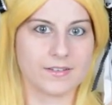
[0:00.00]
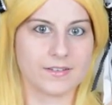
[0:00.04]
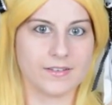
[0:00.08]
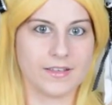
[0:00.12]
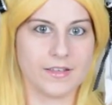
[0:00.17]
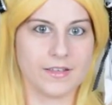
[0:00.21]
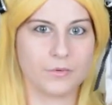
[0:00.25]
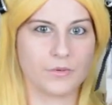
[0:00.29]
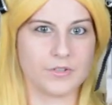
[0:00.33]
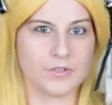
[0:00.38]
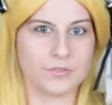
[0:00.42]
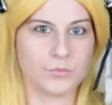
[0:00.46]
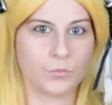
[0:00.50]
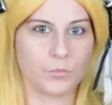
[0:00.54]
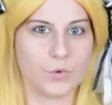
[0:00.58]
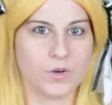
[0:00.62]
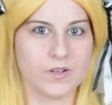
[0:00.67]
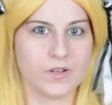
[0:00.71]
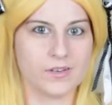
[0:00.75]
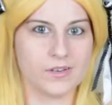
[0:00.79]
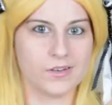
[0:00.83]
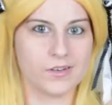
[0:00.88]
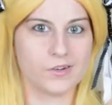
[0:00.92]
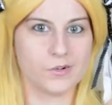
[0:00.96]
it was
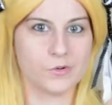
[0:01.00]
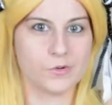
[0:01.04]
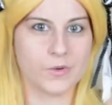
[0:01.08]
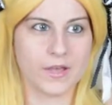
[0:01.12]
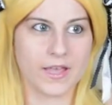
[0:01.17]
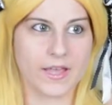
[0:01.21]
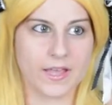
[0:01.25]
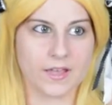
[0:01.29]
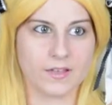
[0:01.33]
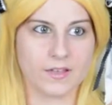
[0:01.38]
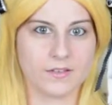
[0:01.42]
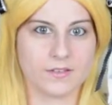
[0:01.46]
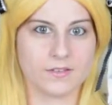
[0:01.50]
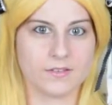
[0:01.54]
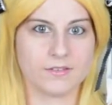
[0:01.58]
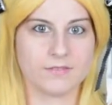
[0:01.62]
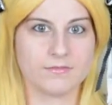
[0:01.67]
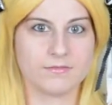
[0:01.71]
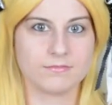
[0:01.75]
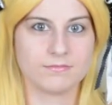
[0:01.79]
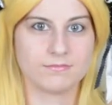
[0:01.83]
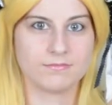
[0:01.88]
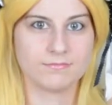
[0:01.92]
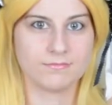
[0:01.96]
108
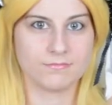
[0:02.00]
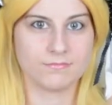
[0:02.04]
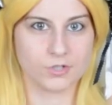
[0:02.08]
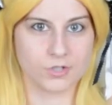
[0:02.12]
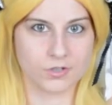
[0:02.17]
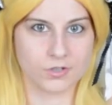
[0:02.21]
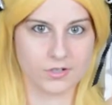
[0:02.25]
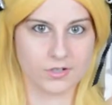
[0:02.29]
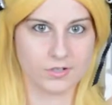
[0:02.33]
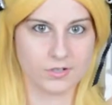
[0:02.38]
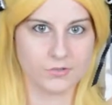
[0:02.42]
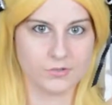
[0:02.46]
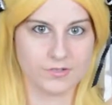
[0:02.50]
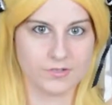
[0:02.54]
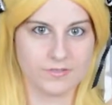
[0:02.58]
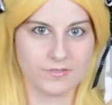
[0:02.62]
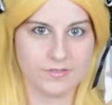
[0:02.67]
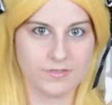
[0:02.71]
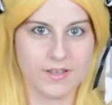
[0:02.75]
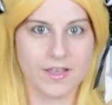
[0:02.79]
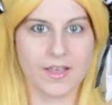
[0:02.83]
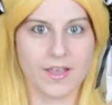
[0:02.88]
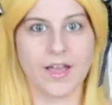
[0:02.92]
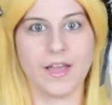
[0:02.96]
euros
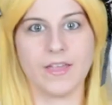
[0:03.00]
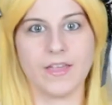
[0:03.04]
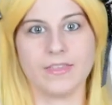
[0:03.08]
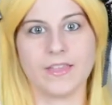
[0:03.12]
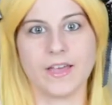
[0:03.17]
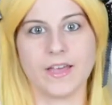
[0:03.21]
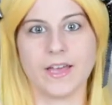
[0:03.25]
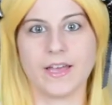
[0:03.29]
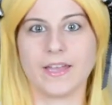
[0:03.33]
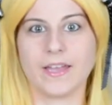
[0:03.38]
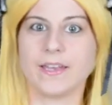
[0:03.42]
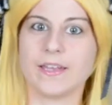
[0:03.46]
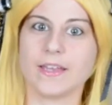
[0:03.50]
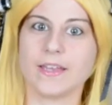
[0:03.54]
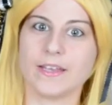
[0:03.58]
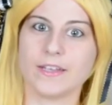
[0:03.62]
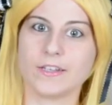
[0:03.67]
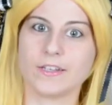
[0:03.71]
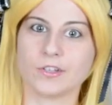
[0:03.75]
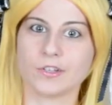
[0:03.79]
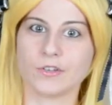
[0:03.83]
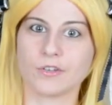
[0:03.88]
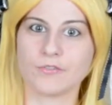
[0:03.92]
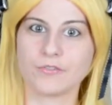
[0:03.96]
and then
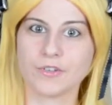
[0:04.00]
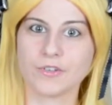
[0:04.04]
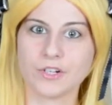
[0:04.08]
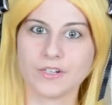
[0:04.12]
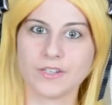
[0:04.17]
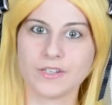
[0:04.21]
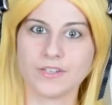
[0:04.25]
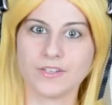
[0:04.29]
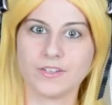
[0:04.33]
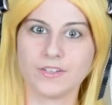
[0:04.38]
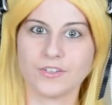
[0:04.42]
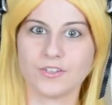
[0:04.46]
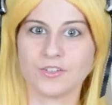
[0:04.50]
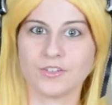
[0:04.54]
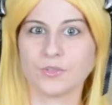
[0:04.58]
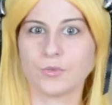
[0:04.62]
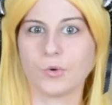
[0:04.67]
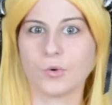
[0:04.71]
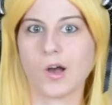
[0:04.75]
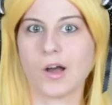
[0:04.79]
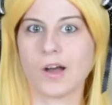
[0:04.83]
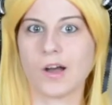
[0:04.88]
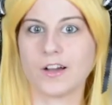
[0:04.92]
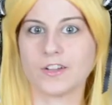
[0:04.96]
it converted to
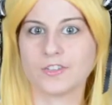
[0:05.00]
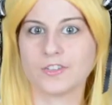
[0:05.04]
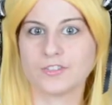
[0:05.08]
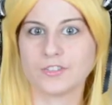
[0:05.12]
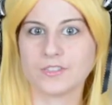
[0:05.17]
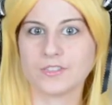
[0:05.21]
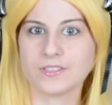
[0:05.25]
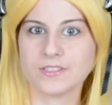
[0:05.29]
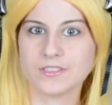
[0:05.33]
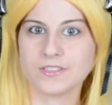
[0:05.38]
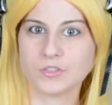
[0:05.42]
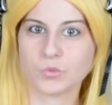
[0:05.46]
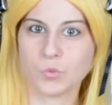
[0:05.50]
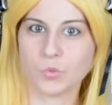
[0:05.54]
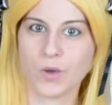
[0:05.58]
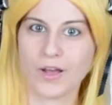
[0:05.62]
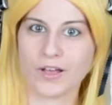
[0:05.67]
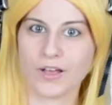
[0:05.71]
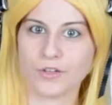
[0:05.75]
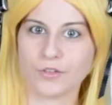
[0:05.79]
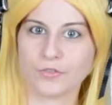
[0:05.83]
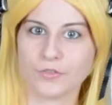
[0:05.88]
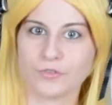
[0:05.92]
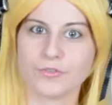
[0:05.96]

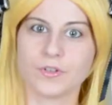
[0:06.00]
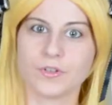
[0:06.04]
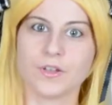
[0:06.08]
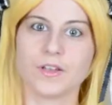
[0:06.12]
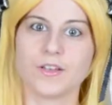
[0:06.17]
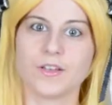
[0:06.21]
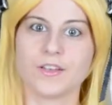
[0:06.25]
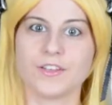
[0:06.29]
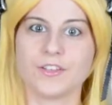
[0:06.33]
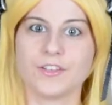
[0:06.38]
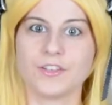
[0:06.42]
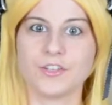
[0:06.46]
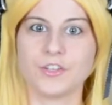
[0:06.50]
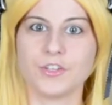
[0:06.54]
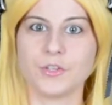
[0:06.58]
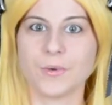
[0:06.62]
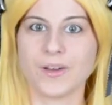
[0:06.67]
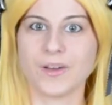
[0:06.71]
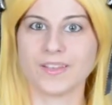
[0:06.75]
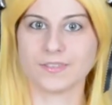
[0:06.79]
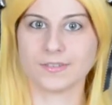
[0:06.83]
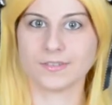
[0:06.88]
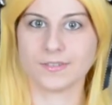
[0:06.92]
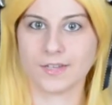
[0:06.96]
112
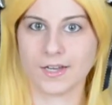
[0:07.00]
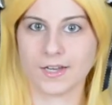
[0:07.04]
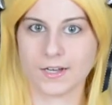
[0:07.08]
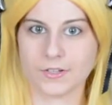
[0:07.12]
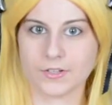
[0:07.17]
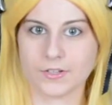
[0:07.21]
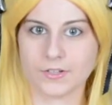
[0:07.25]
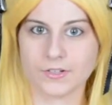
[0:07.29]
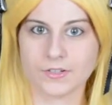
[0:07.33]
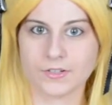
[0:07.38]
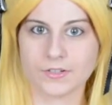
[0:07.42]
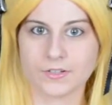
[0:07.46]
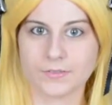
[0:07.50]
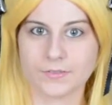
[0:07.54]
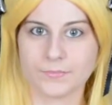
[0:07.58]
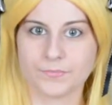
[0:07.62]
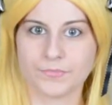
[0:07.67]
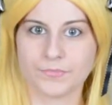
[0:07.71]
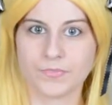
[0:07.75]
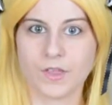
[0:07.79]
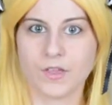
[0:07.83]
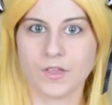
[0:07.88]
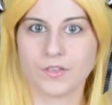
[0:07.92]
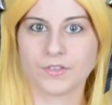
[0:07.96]
US dollars.
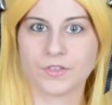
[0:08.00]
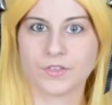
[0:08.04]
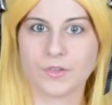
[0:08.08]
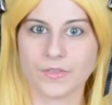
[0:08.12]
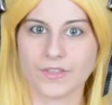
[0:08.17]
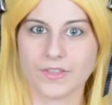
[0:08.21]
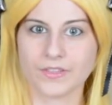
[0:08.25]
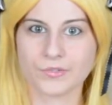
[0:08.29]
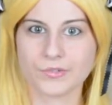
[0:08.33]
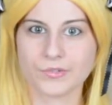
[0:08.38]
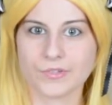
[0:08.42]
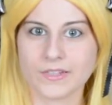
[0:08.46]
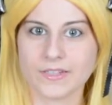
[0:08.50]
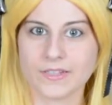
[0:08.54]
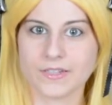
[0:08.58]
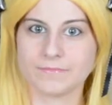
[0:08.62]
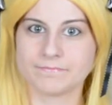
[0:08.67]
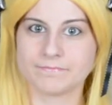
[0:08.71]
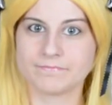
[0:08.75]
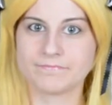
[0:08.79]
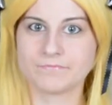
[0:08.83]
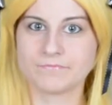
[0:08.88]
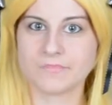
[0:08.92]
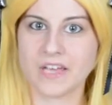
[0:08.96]
So that's really
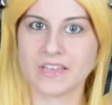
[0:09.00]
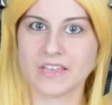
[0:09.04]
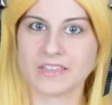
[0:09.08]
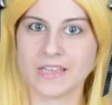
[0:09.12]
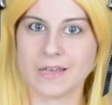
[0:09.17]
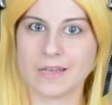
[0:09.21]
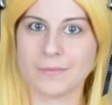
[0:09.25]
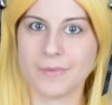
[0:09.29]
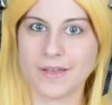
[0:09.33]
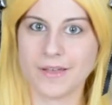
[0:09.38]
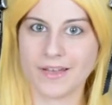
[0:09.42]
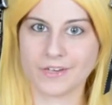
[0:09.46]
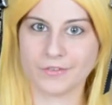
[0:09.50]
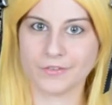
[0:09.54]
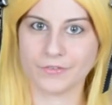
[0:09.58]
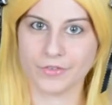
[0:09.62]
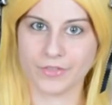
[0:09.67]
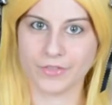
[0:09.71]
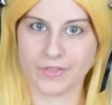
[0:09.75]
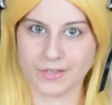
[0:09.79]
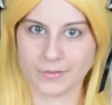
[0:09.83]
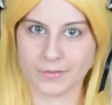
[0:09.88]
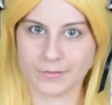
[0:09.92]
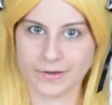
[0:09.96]
not that bad if you
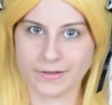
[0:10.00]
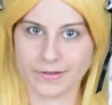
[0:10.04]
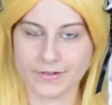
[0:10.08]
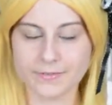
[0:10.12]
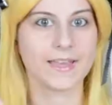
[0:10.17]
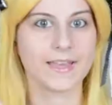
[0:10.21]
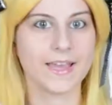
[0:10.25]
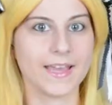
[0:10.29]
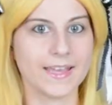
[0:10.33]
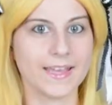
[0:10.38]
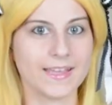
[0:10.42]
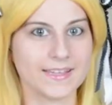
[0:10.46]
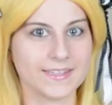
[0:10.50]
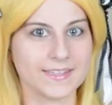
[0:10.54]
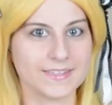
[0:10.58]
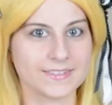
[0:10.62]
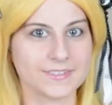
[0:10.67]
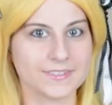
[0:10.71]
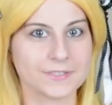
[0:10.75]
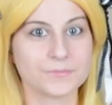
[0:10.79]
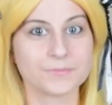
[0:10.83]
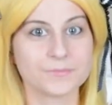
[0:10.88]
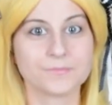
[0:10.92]
think about it. And